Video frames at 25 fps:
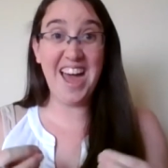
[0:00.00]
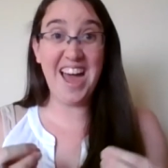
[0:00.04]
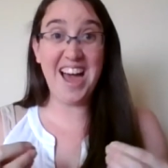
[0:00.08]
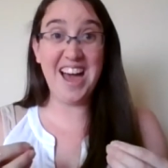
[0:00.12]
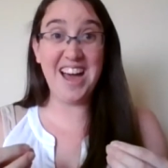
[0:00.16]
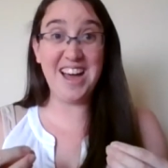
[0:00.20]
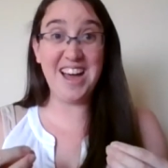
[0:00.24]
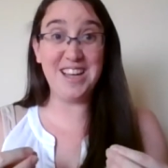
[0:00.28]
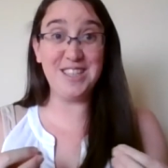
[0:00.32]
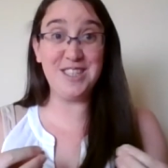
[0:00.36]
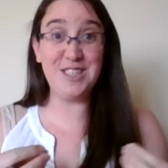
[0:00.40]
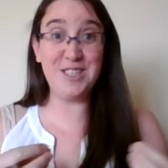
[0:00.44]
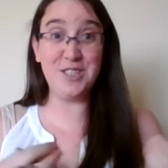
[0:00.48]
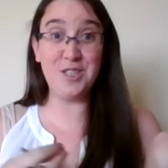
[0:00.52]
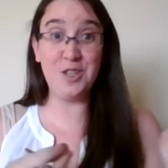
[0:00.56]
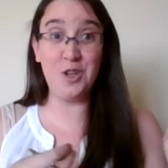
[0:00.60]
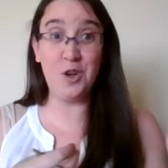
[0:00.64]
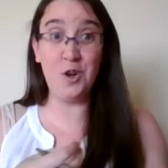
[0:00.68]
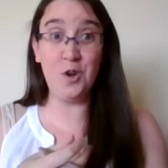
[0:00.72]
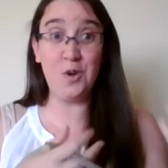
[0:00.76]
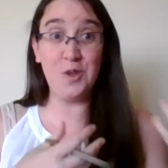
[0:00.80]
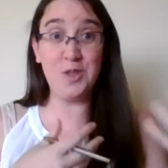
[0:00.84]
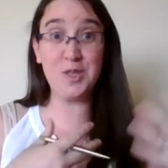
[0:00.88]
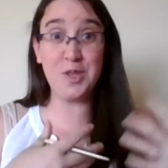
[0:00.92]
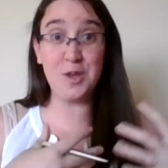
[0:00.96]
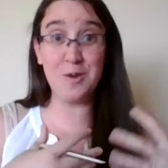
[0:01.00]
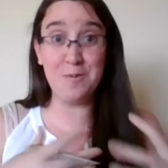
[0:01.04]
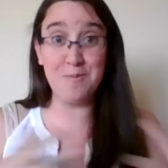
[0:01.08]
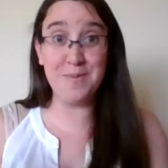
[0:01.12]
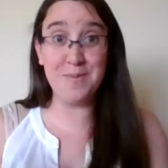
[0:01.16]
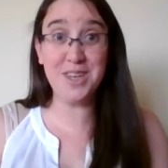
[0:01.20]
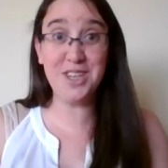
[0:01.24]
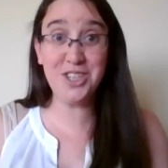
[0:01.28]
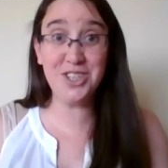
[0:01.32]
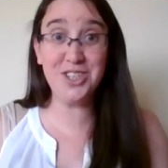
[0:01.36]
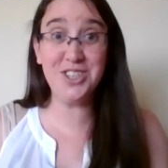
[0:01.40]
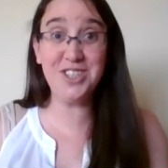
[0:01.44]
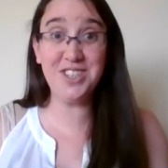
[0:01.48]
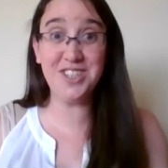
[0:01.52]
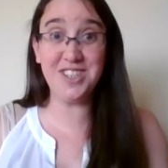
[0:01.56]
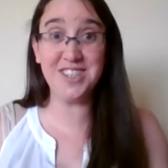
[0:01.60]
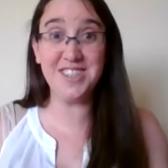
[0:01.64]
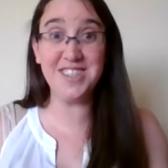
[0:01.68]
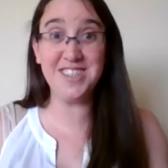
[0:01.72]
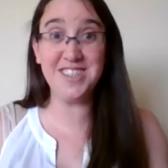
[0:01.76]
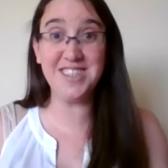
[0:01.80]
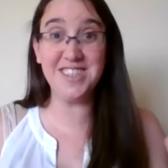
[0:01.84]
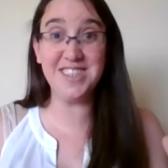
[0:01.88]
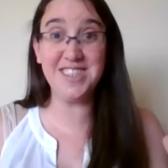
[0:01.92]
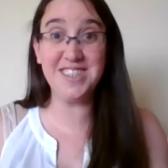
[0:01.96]
as the Lord's commissioned
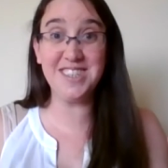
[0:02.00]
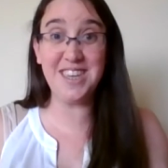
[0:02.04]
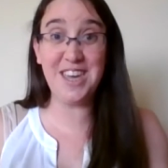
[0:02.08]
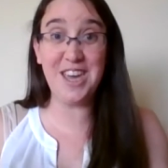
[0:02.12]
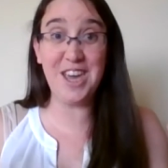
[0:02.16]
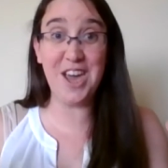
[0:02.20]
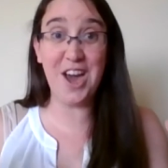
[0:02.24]
us to see